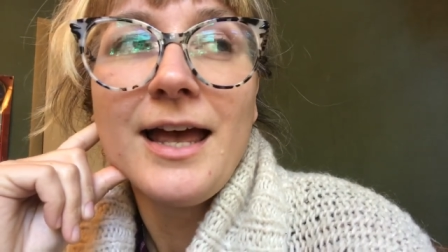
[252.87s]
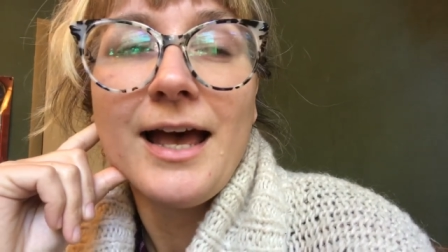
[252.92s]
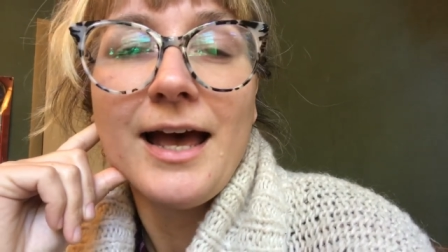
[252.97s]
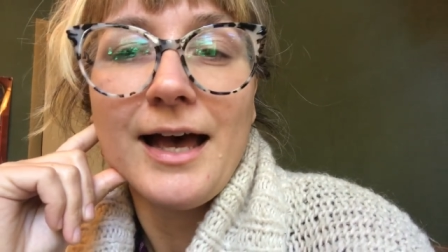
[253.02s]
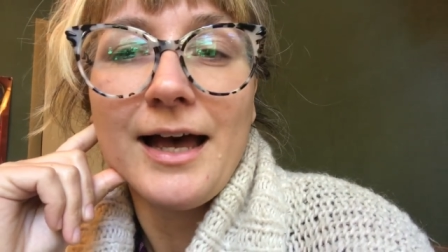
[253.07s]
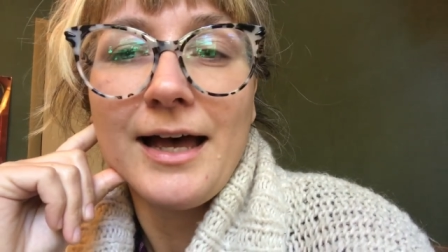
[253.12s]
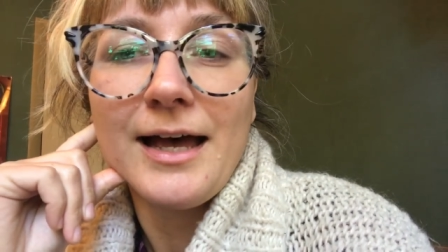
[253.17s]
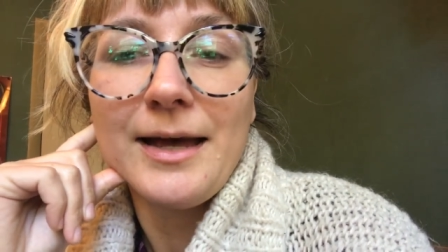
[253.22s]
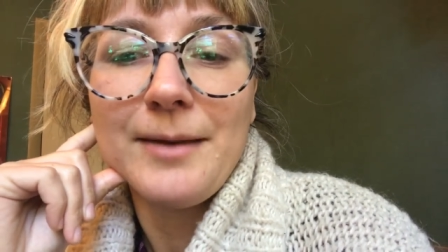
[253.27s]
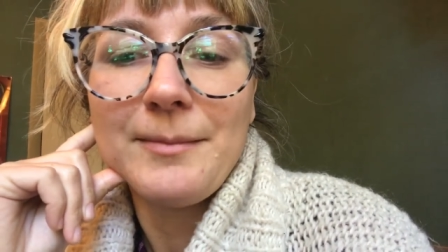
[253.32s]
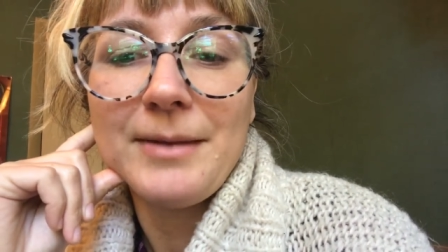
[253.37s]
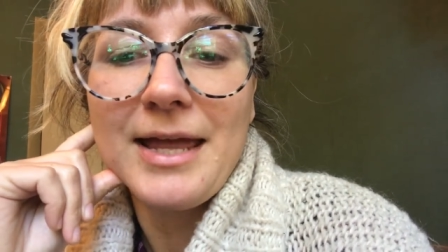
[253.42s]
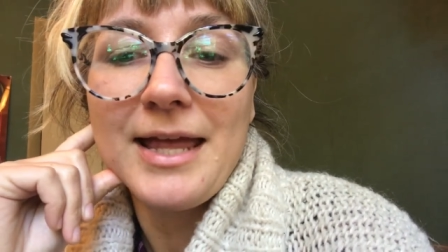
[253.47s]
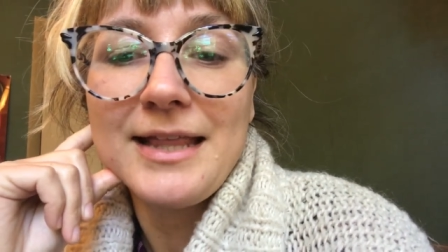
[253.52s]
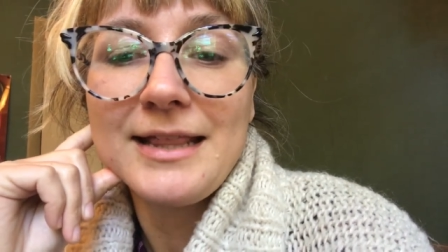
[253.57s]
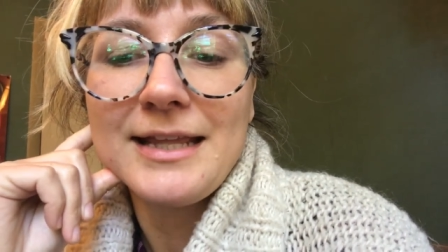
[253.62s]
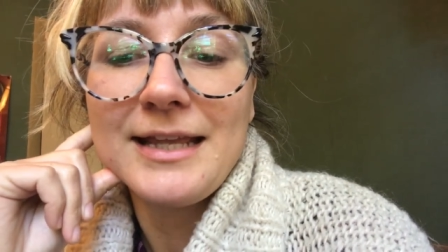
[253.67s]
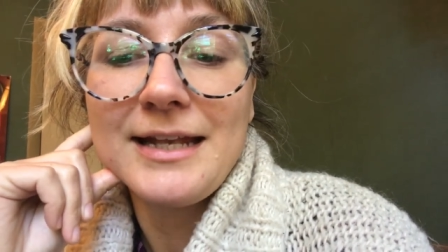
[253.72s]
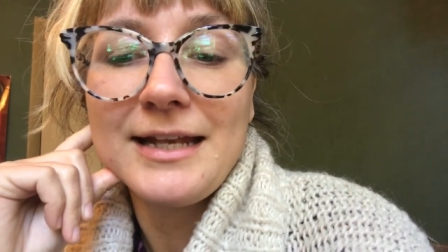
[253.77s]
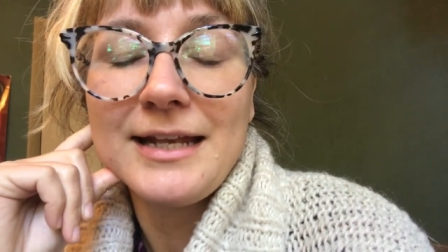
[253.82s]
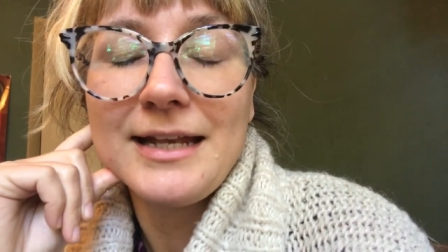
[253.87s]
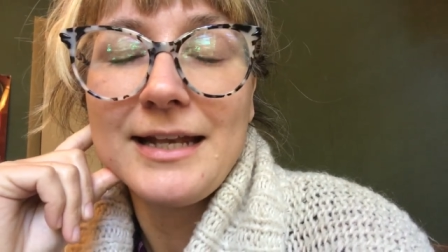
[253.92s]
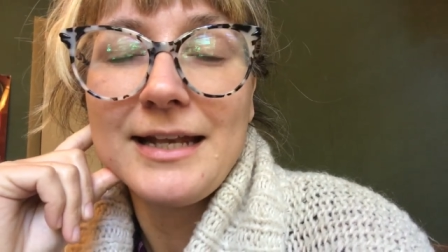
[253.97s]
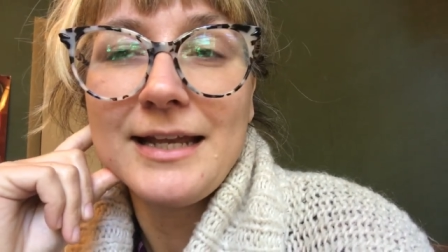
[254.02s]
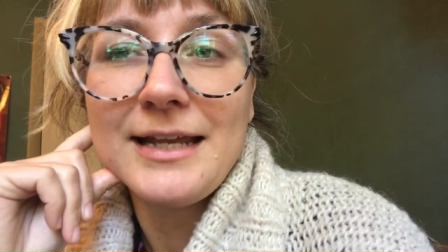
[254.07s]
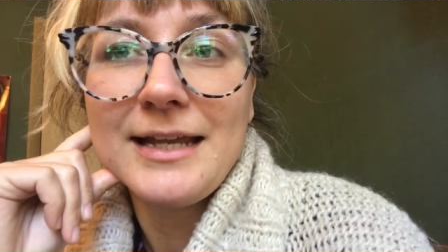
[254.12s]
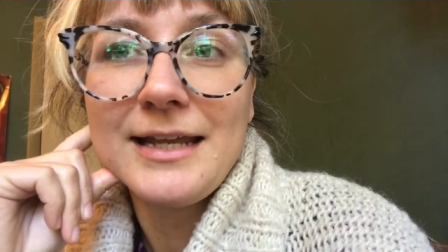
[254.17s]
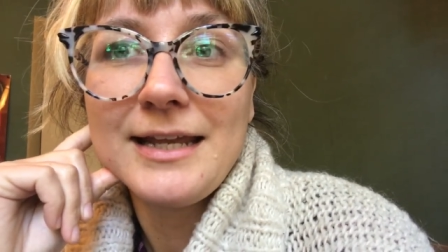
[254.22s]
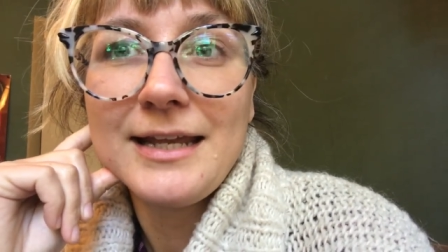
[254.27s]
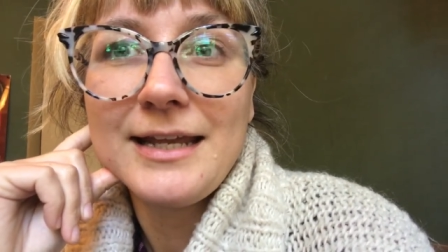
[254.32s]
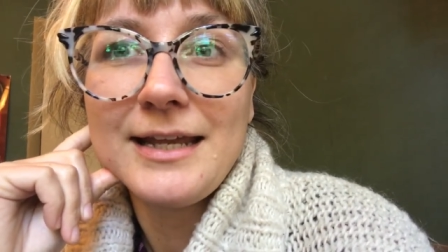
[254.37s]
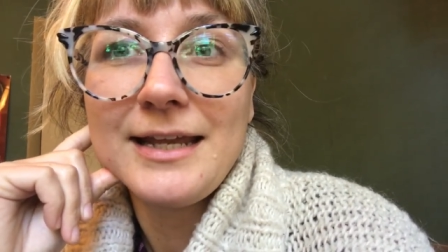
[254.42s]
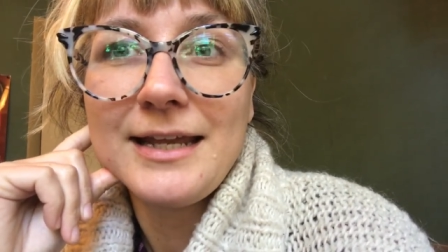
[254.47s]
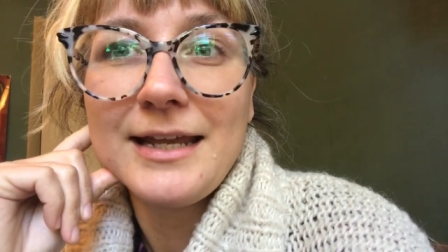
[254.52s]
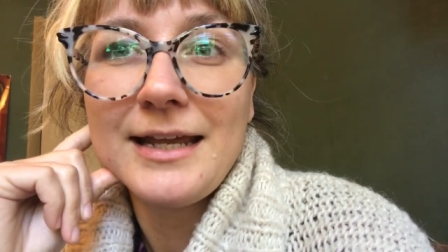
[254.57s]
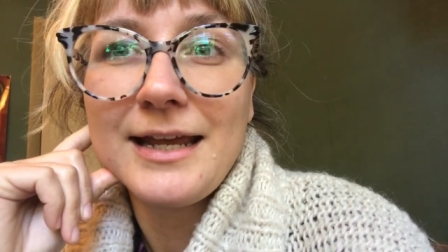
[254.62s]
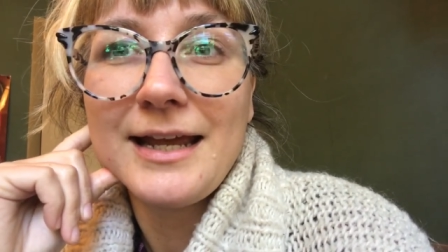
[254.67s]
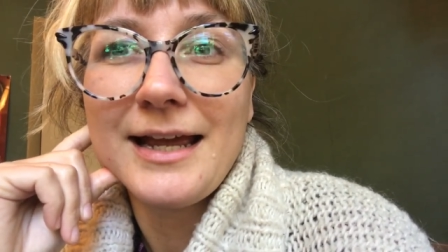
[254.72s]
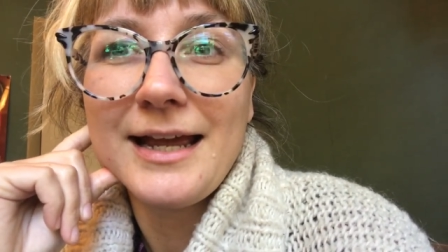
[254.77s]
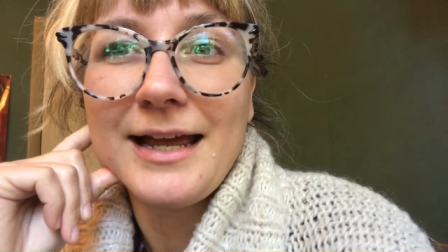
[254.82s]
And then
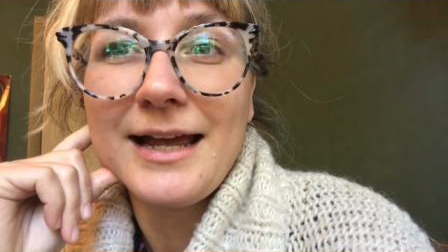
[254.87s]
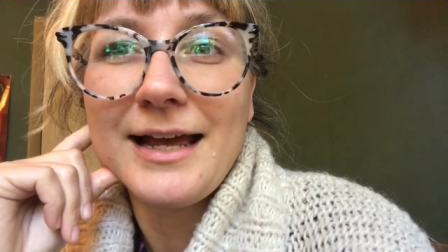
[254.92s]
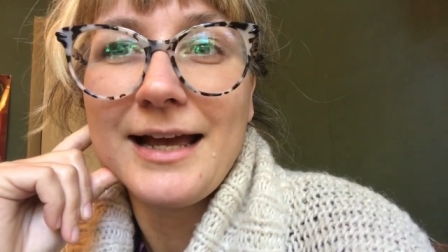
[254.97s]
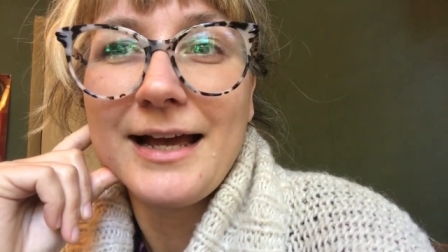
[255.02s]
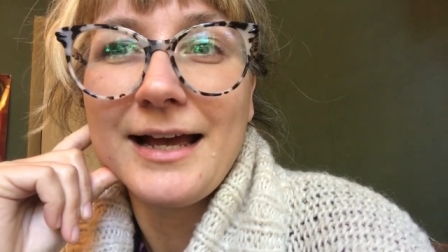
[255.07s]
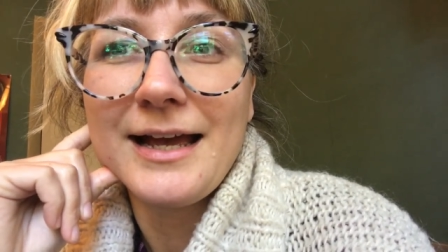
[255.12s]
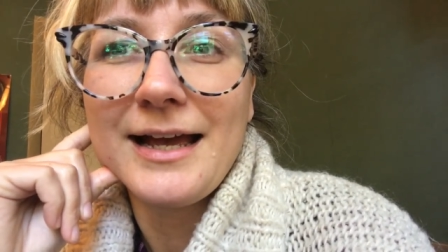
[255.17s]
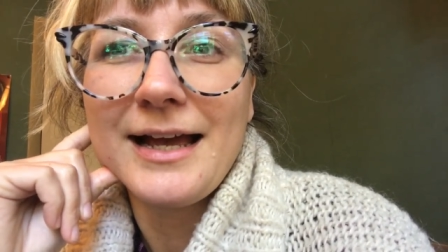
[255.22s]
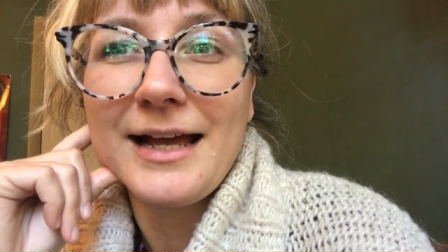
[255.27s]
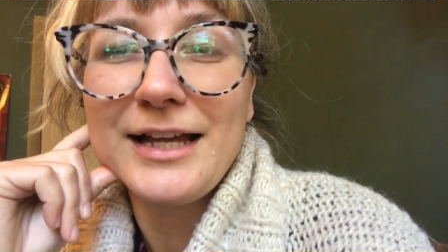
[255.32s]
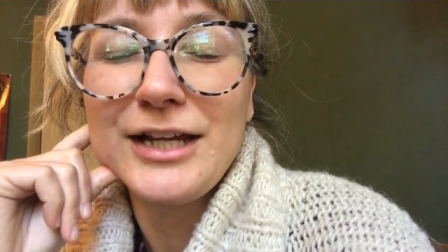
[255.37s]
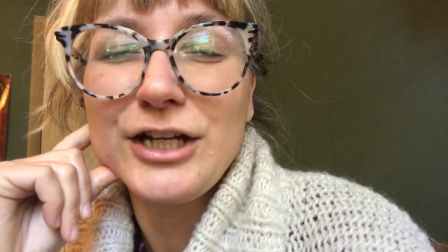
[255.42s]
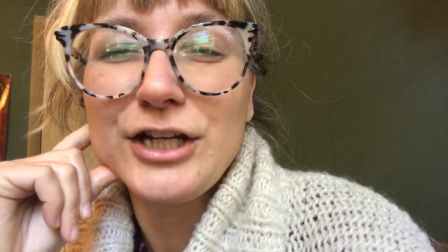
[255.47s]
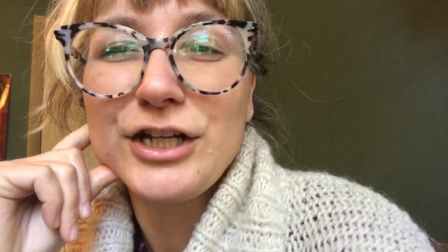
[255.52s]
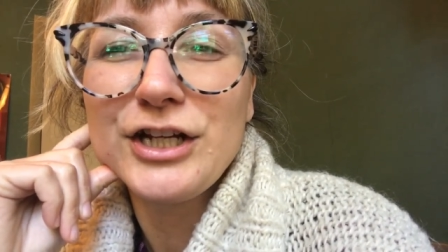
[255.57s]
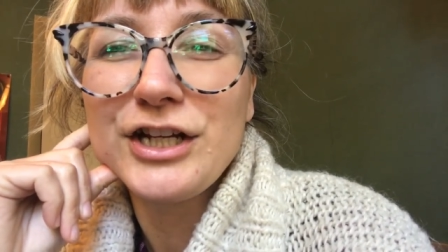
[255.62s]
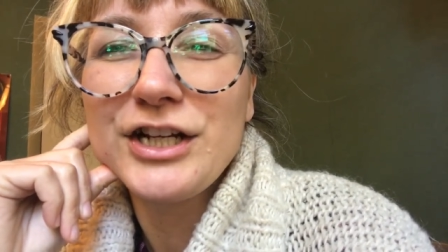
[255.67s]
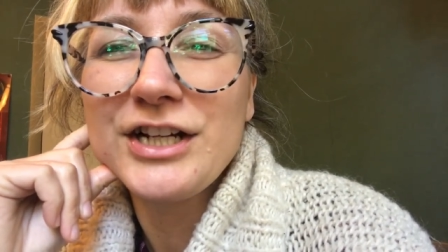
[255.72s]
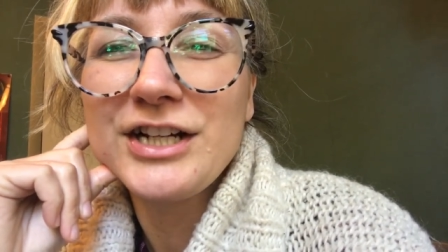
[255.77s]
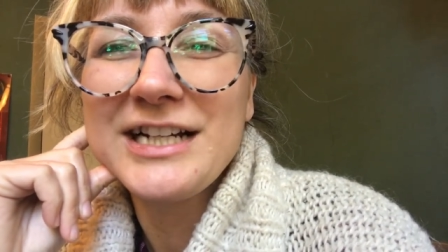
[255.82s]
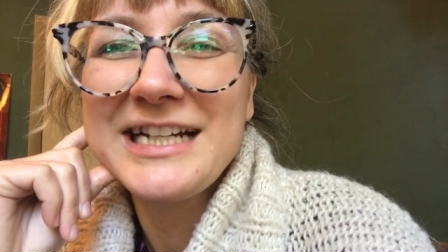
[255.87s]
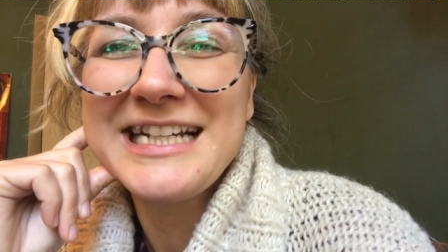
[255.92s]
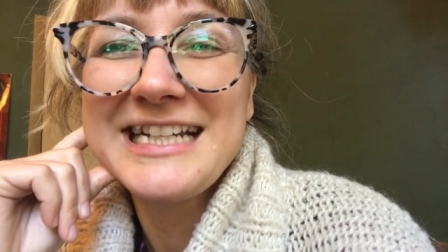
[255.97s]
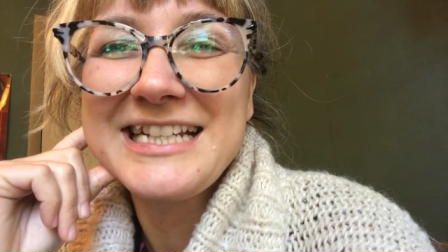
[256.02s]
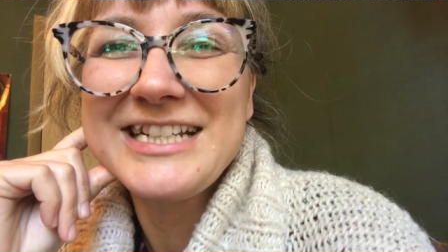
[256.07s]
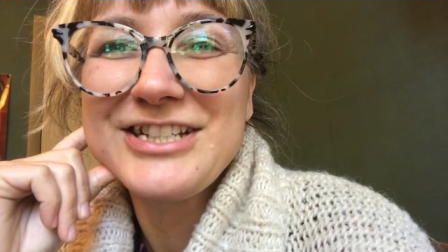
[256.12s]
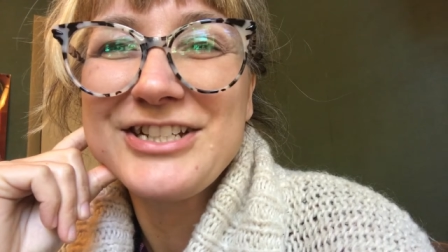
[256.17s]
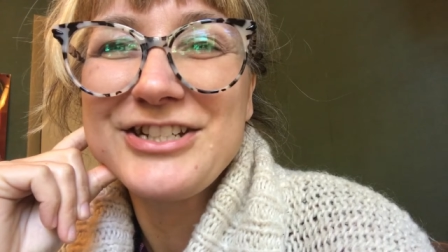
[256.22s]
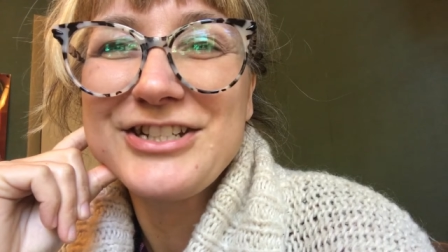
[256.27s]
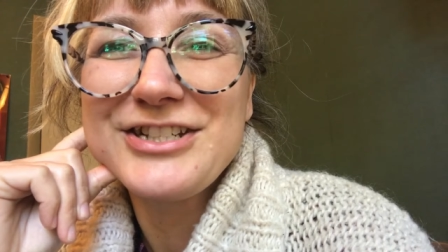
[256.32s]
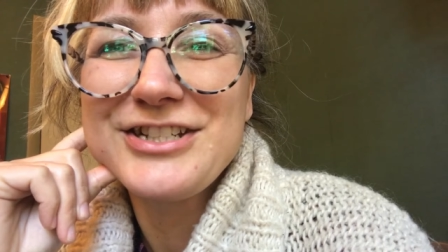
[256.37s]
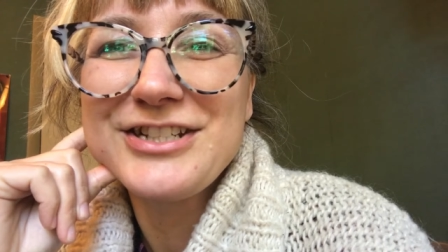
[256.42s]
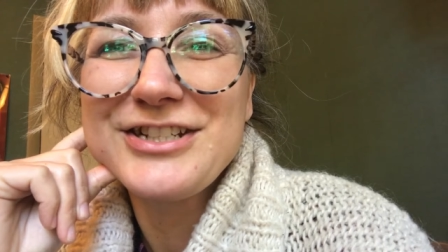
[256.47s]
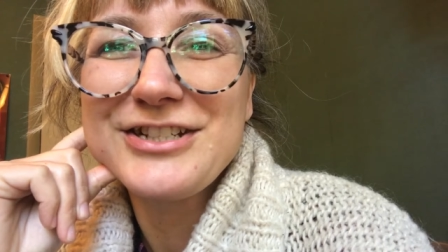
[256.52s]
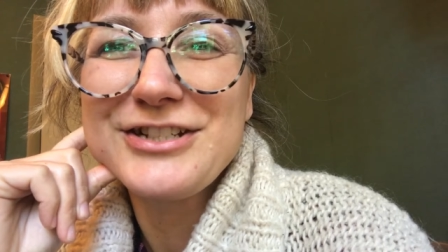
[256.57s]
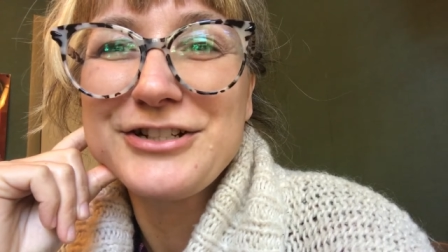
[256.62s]
I encouraged